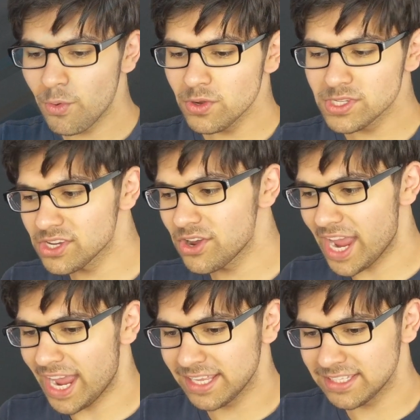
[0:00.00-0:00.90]
also
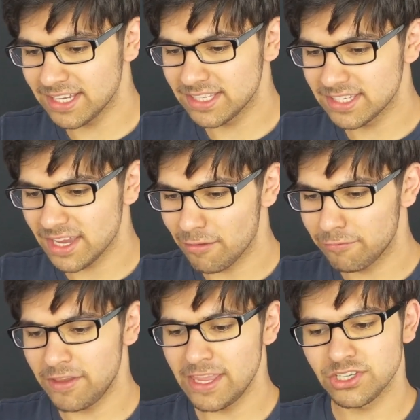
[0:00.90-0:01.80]
added a
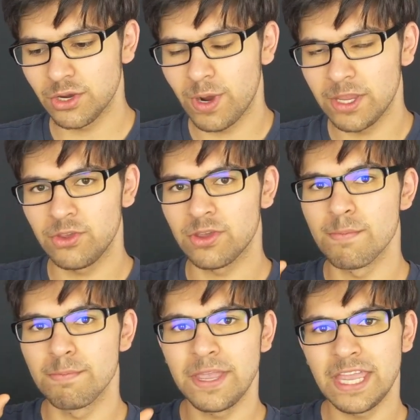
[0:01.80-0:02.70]
feature where you
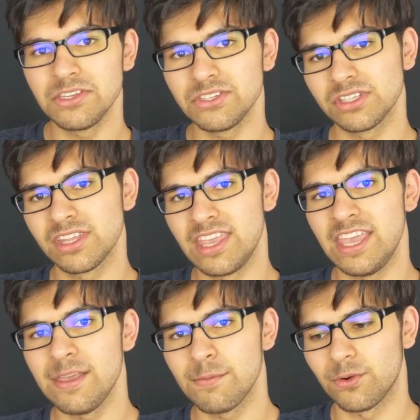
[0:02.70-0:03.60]
can pinch the
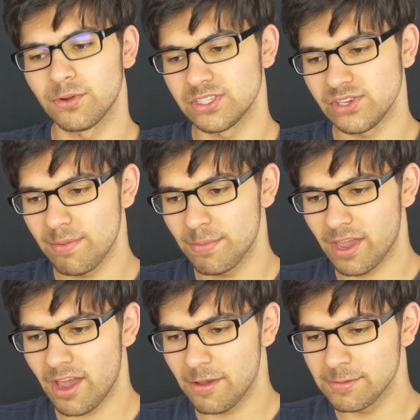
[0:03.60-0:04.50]
keyboard so it
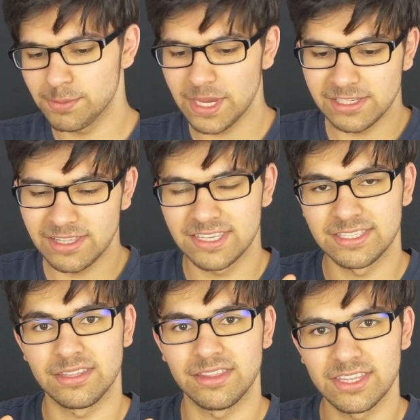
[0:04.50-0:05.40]
becomes basically
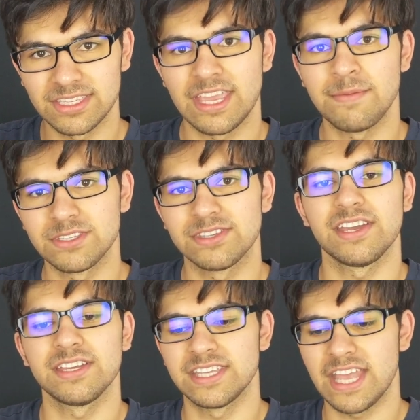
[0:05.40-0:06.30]
the same
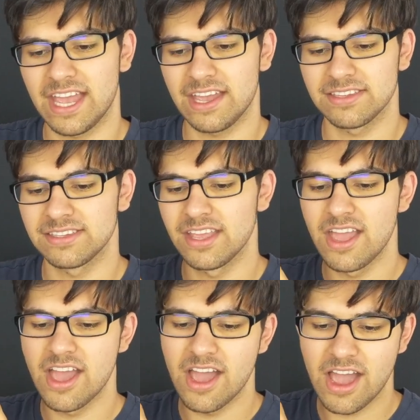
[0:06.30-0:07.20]
size as
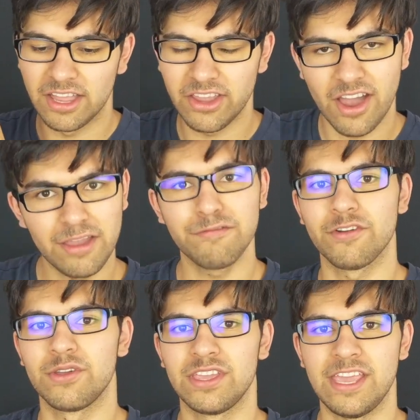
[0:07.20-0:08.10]
an
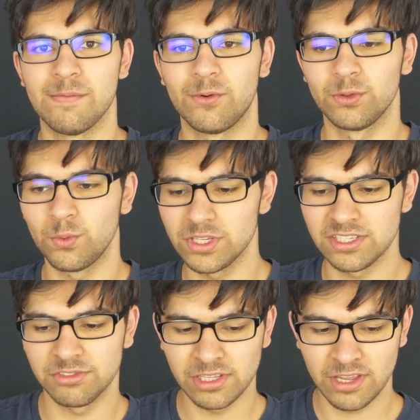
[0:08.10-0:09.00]
iPhone keyboard, which
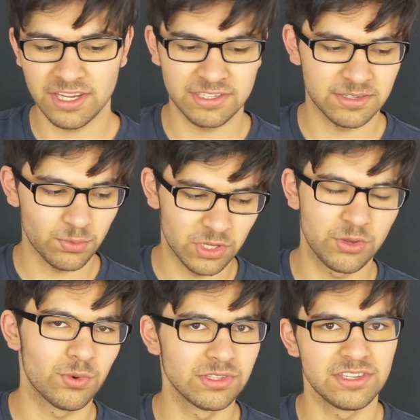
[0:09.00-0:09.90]
is really nice when
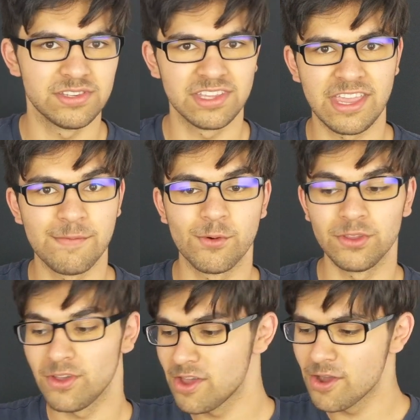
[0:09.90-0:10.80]
you want to use the
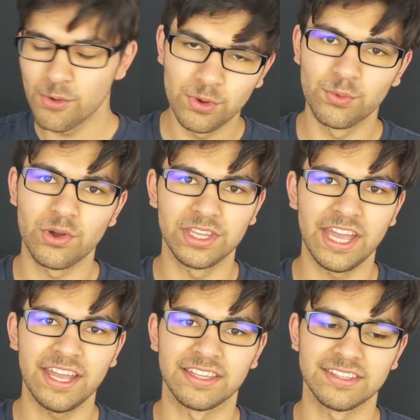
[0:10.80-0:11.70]
keyboard with one
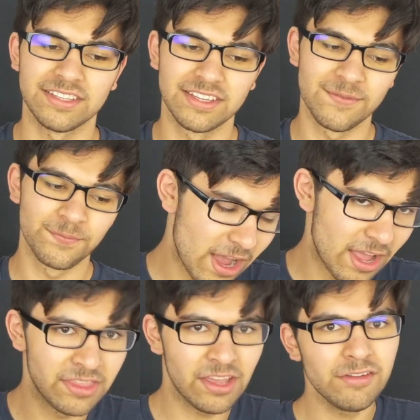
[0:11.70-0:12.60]
hand.
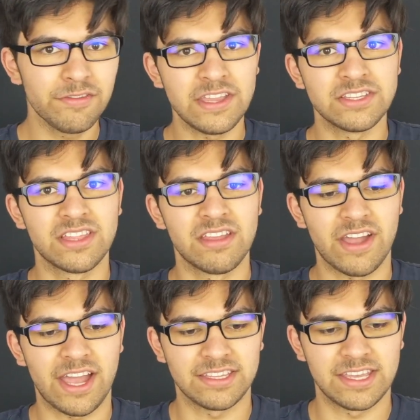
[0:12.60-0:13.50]
Another feature they've
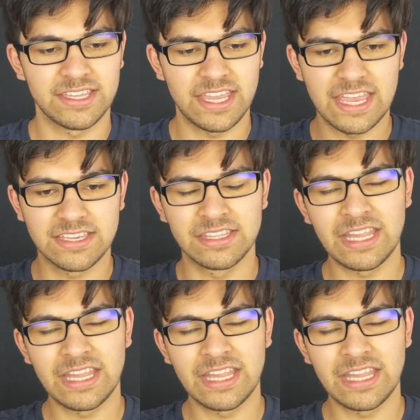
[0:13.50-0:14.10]
added is